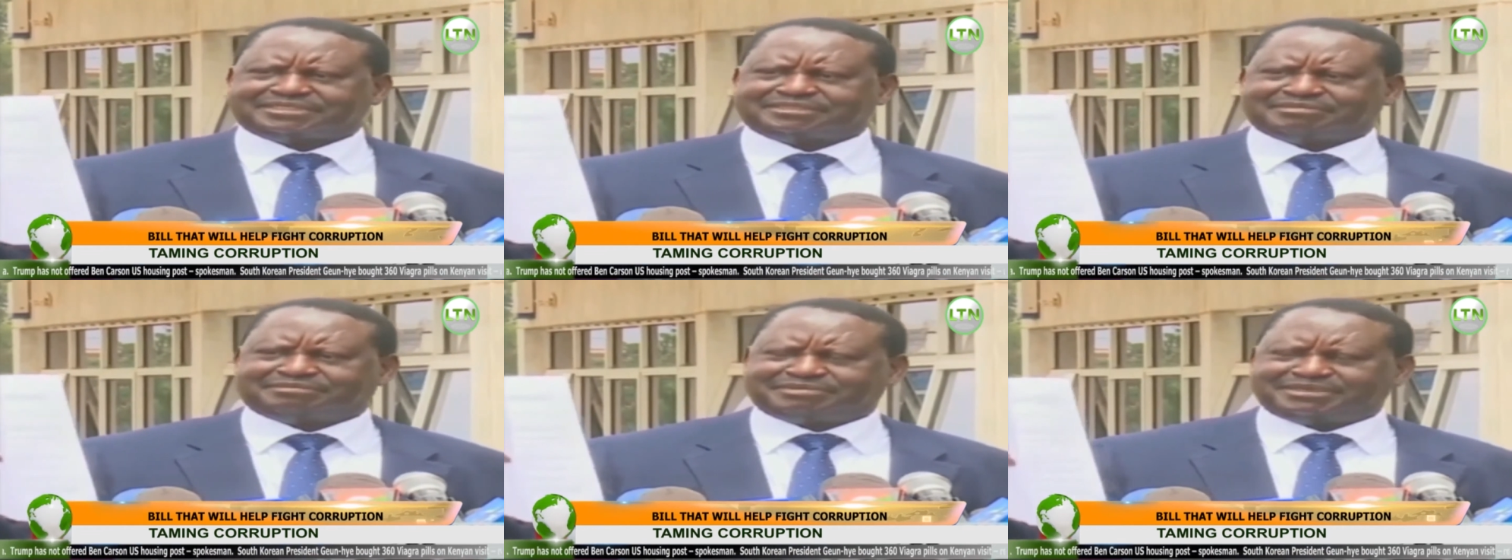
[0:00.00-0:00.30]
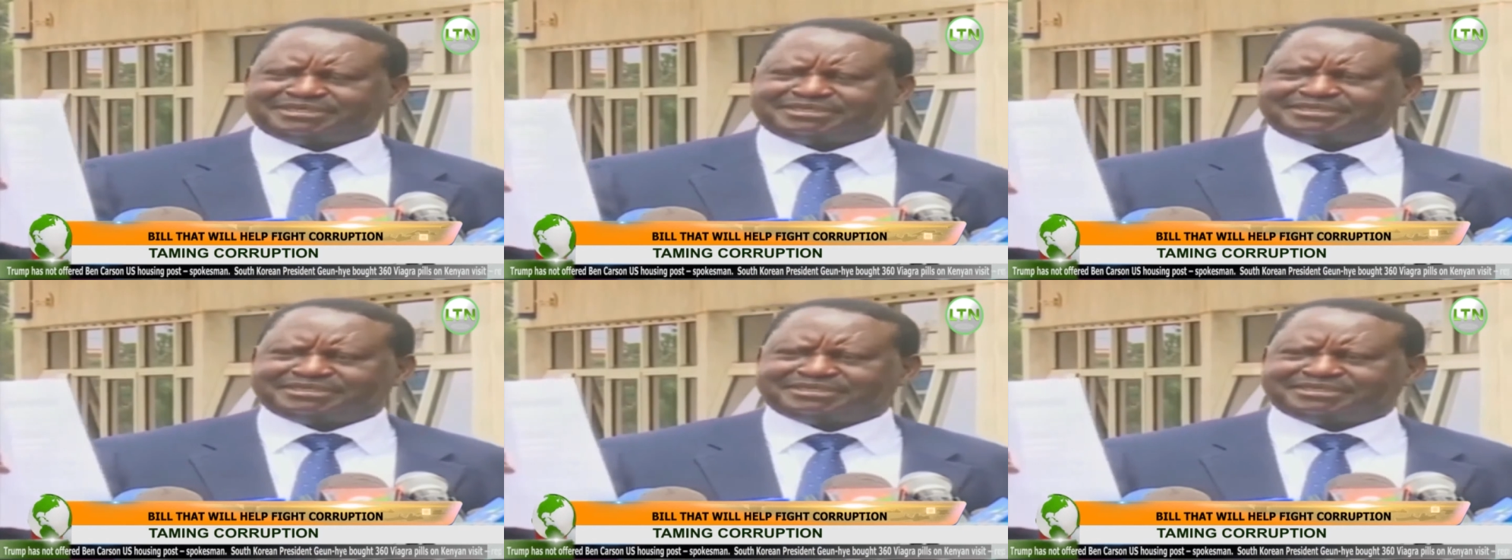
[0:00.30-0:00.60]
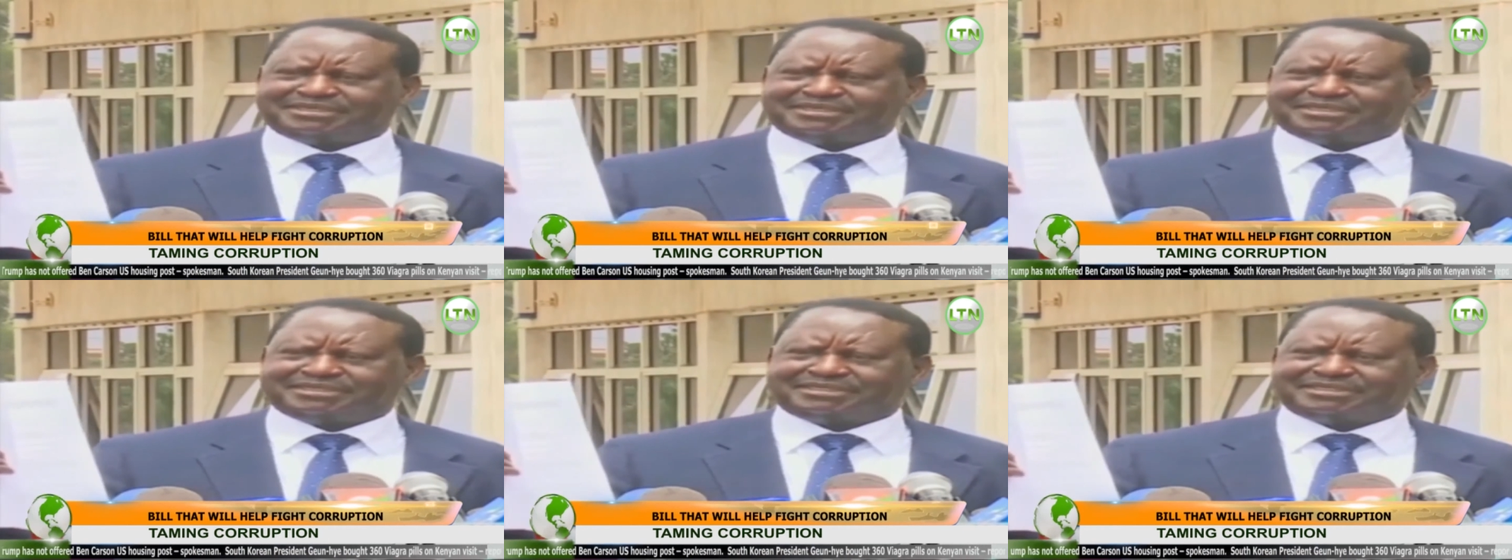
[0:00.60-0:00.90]
This is the
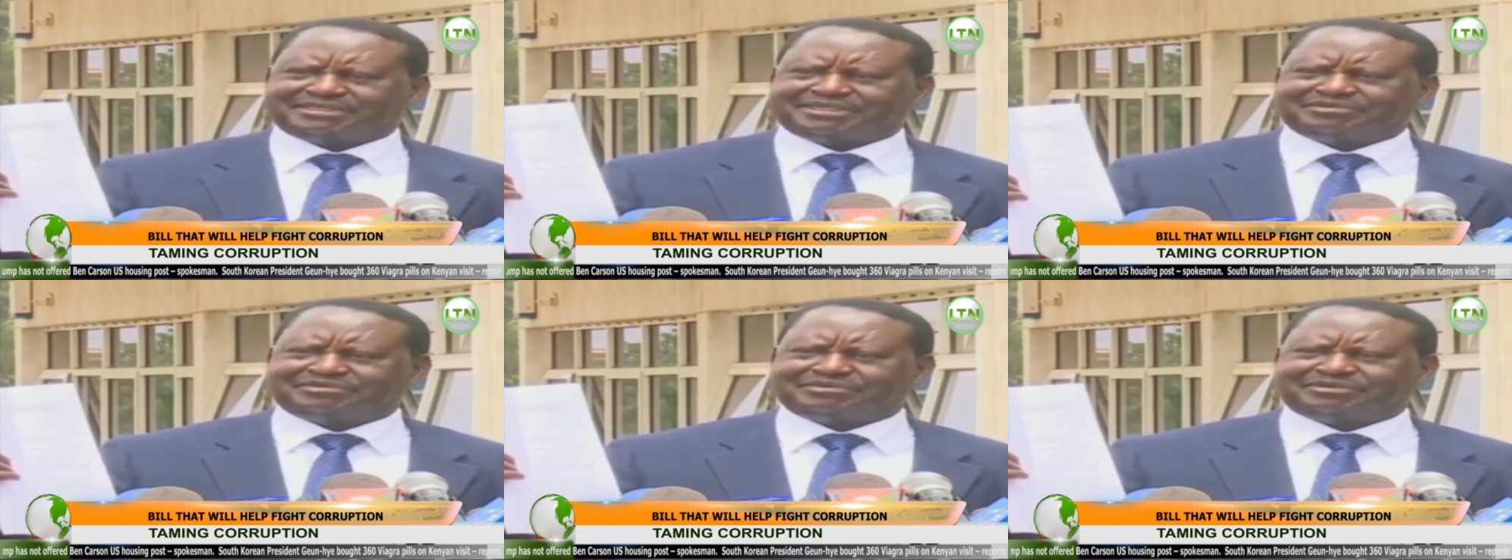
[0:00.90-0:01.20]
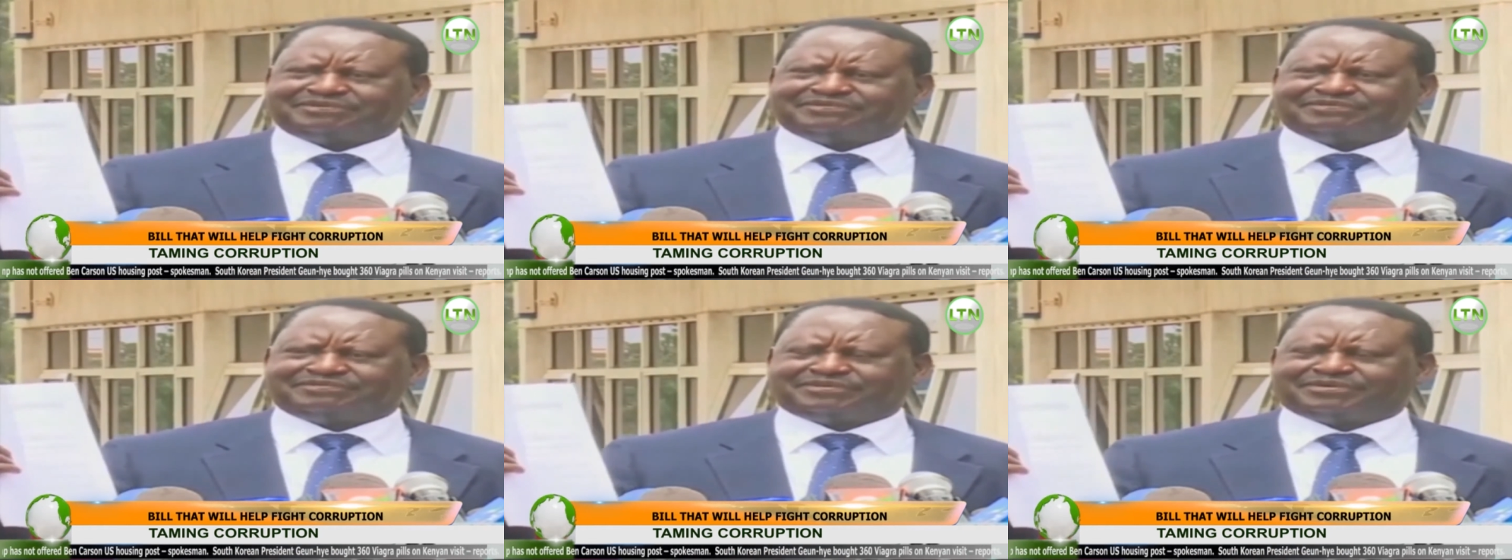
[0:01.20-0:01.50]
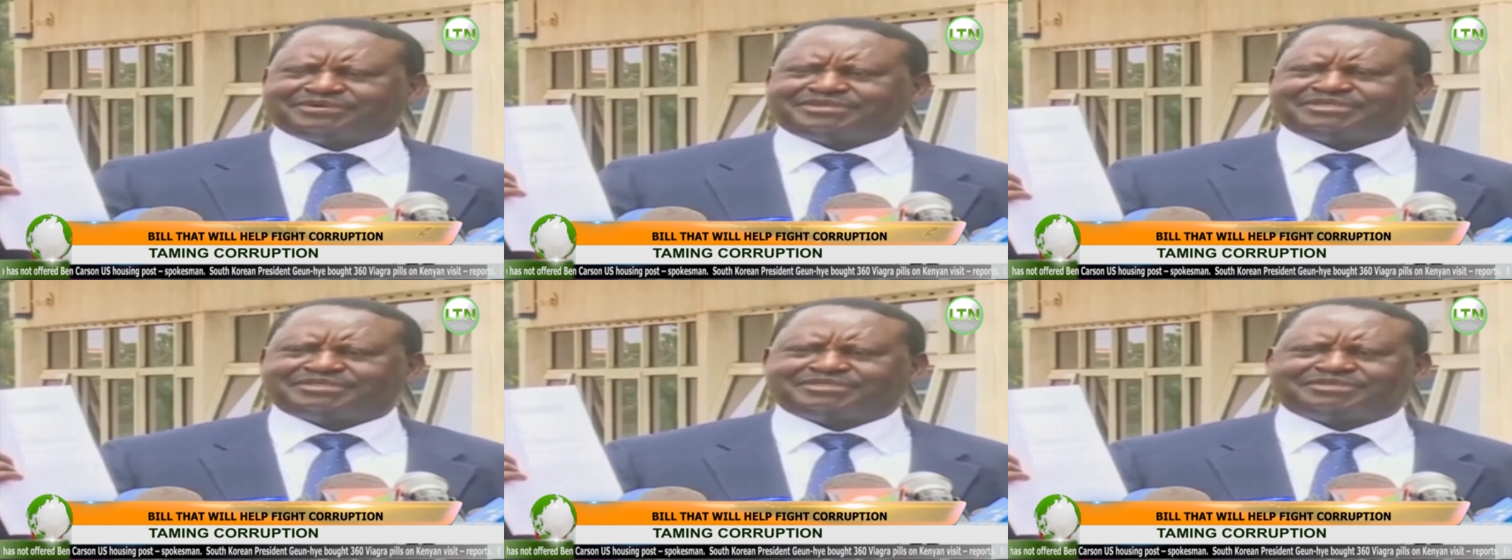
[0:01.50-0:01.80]
bill that we
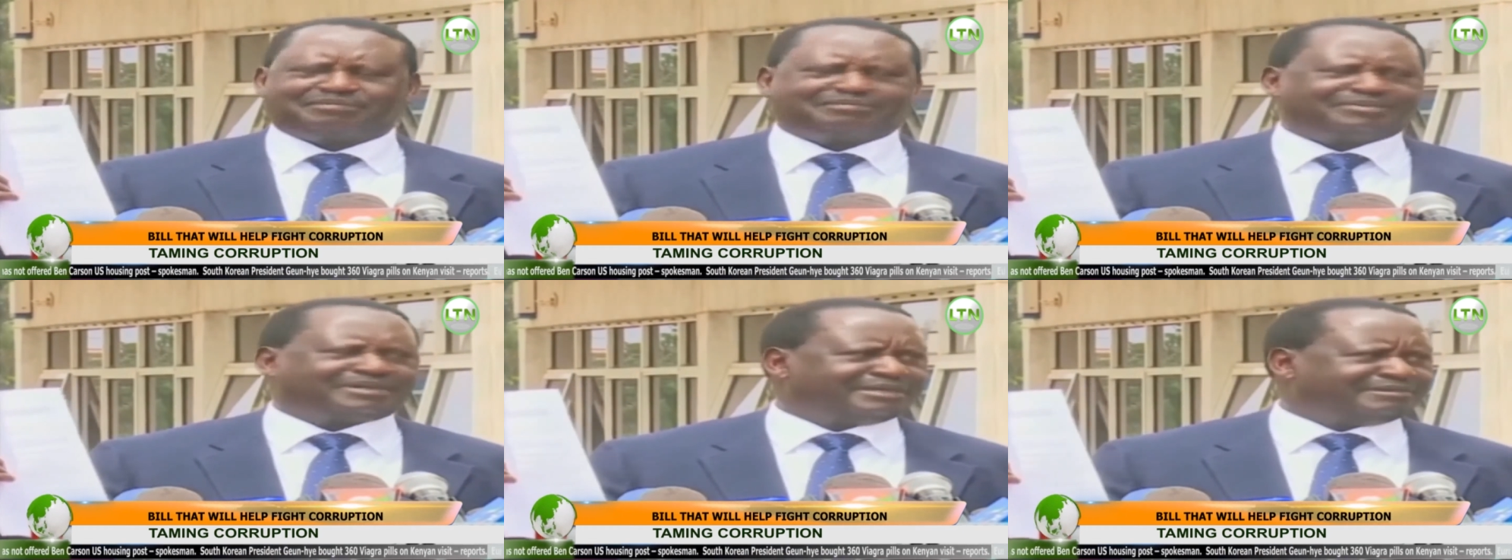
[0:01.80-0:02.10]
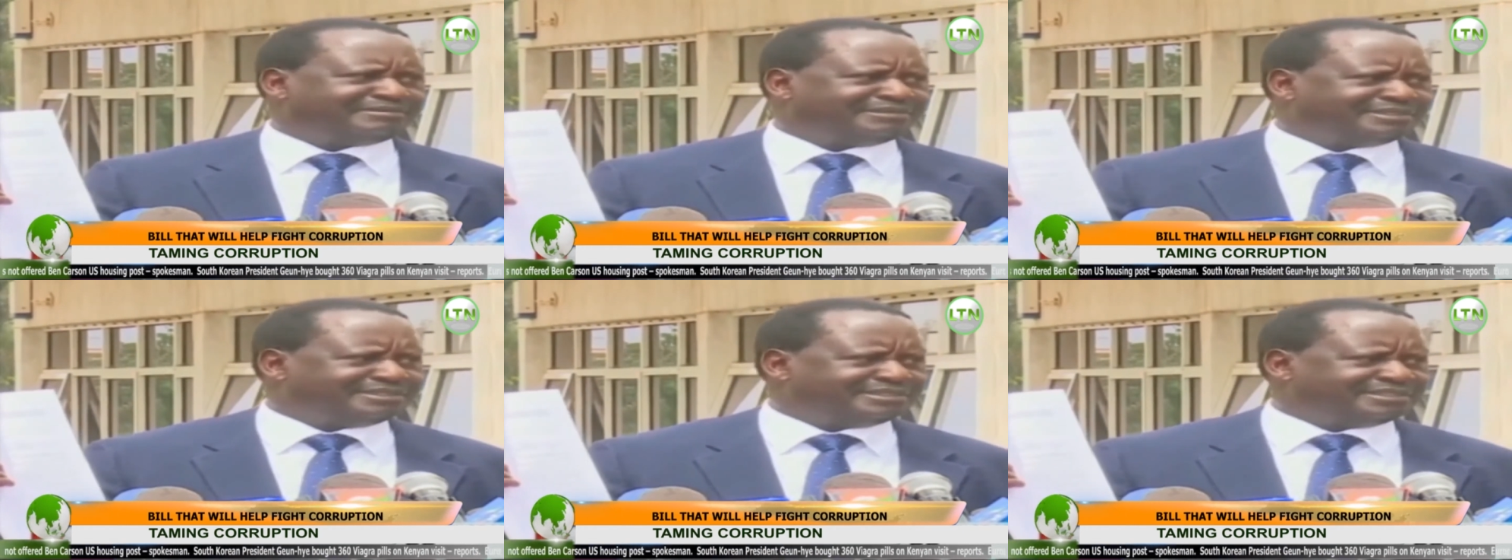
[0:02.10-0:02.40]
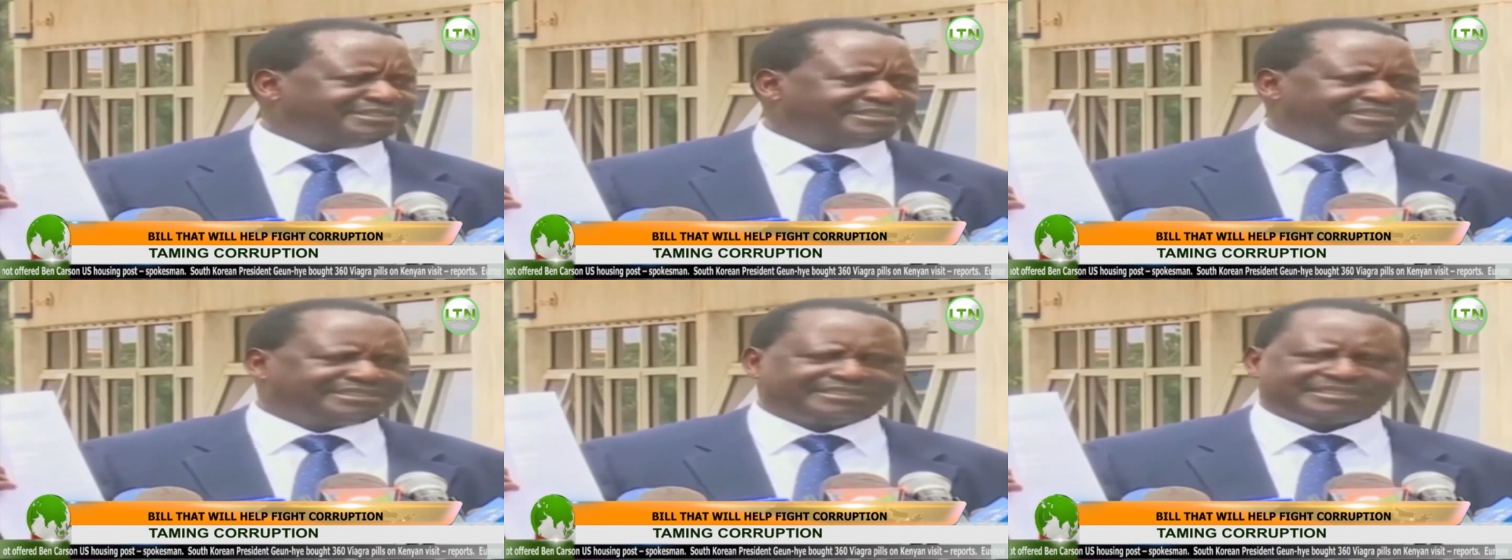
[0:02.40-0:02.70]
are forwarding to
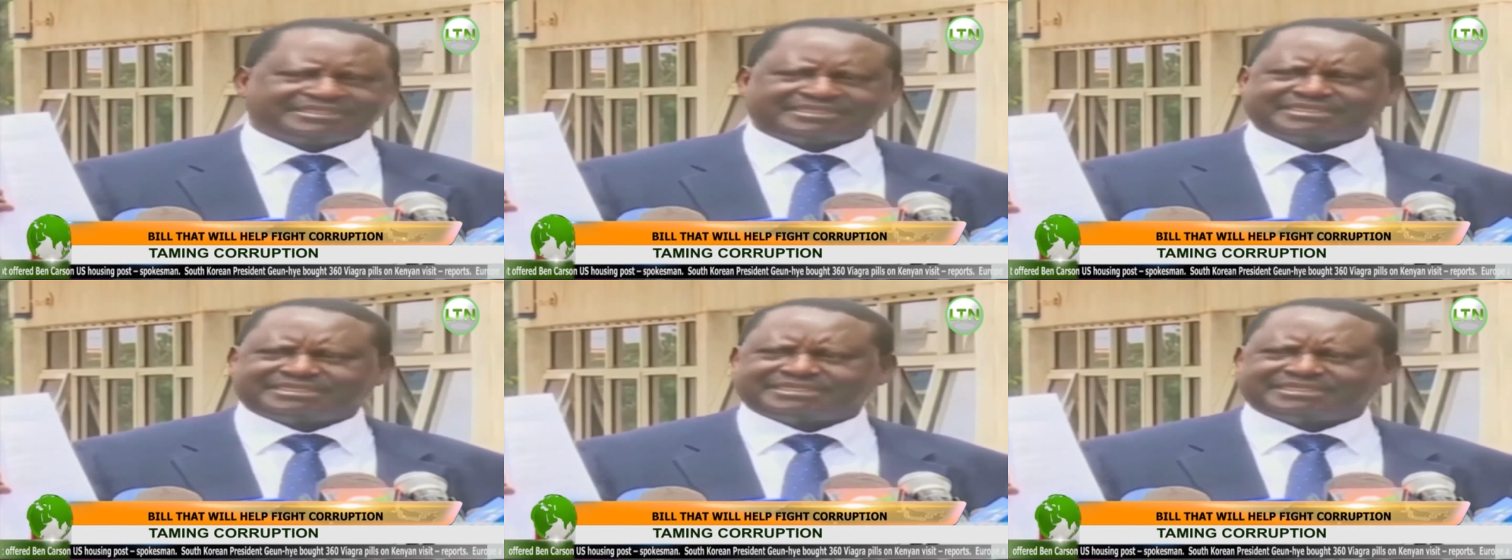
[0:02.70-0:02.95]
Parliament,